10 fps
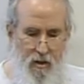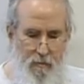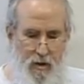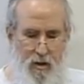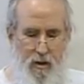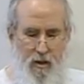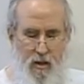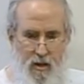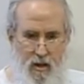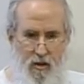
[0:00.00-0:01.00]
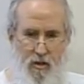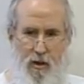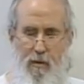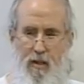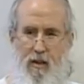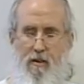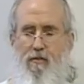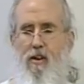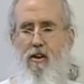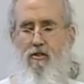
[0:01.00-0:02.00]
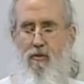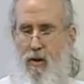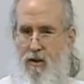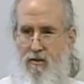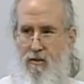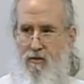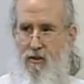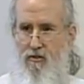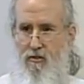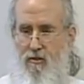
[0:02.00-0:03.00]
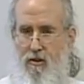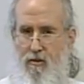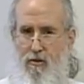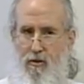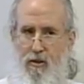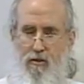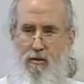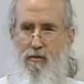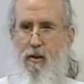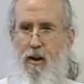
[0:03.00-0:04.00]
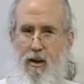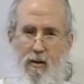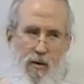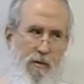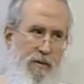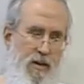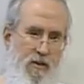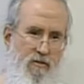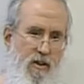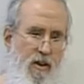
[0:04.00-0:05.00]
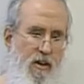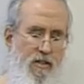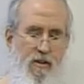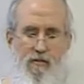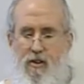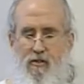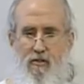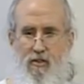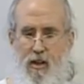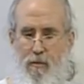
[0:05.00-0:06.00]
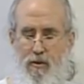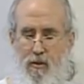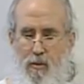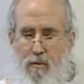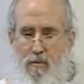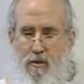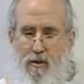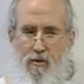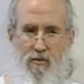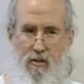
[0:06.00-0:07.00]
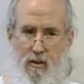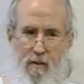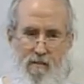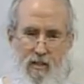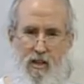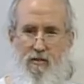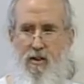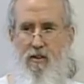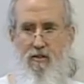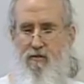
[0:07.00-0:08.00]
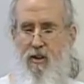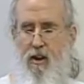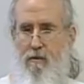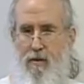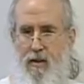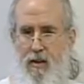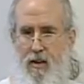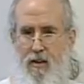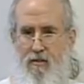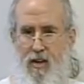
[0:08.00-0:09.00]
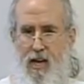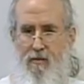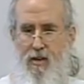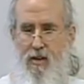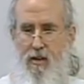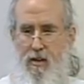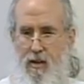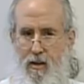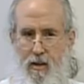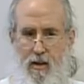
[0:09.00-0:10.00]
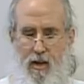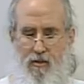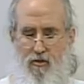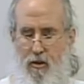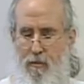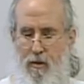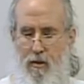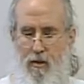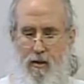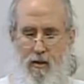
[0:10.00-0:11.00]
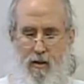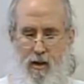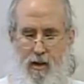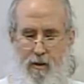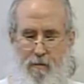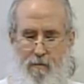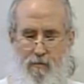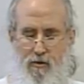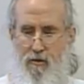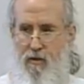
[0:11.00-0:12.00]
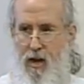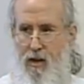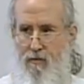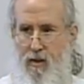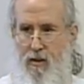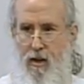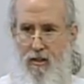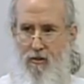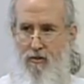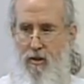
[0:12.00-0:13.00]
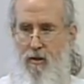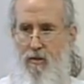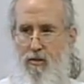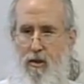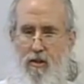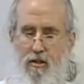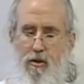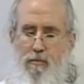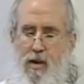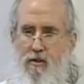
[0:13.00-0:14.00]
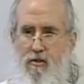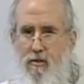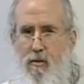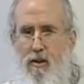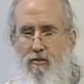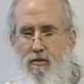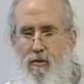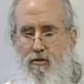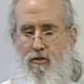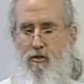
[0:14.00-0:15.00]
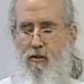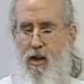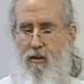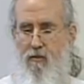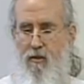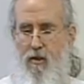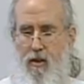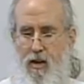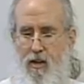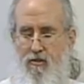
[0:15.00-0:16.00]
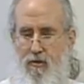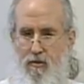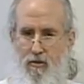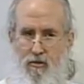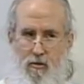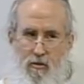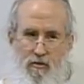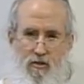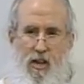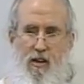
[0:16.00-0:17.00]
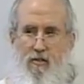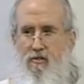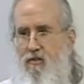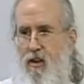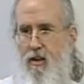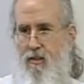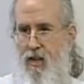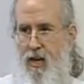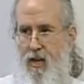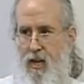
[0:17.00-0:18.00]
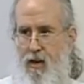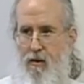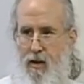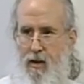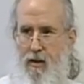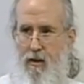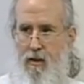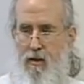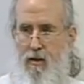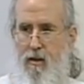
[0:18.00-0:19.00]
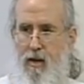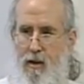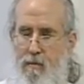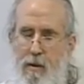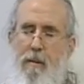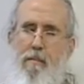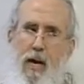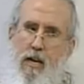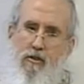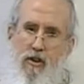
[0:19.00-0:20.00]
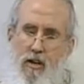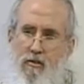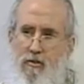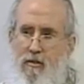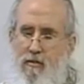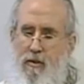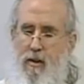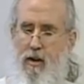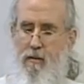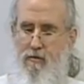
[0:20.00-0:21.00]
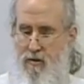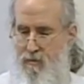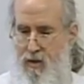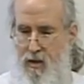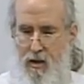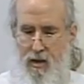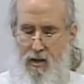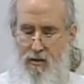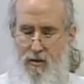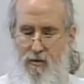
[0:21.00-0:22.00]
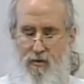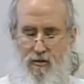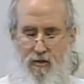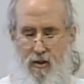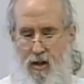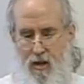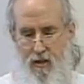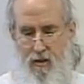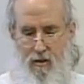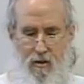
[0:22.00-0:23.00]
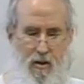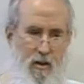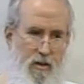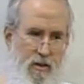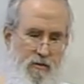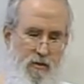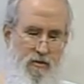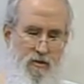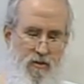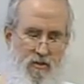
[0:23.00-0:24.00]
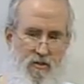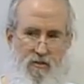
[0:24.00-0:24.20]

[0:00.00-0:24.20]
But you think about like a fish. Why doesn't a fish, you know, turn into a frog? Well, because the fish is able to reproduce and live in its environment, and it doesn't have any uh, uh, trouble um, surviving. There's no no major threats to its survival, and so it just sort of stays stuck in that area. And maybe minor changes over time. So you might get differences in color, differences in